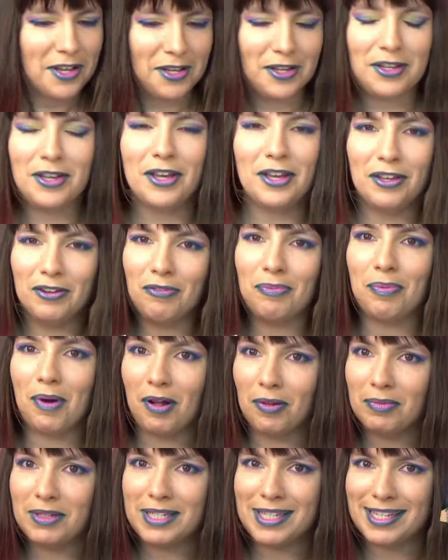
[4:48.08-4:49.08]
You've
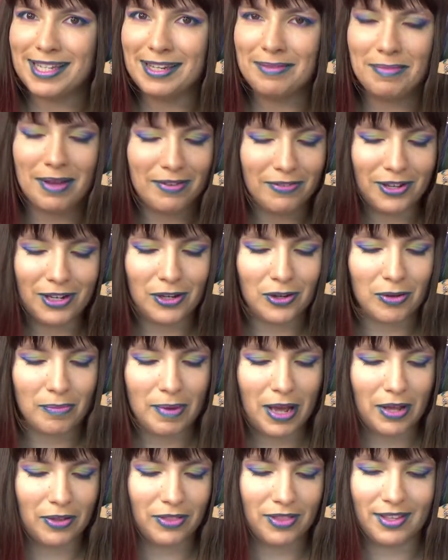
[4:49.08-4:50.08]
probably seen my video
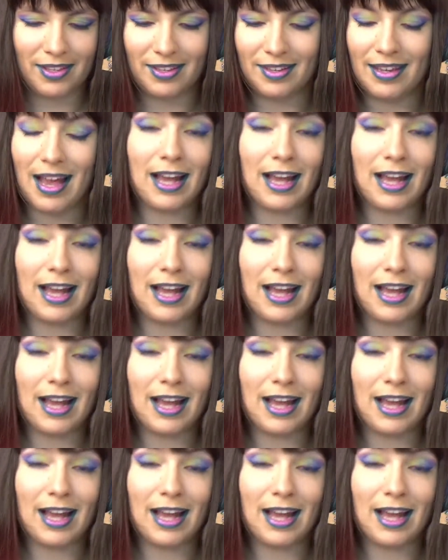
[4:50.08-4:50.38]
about the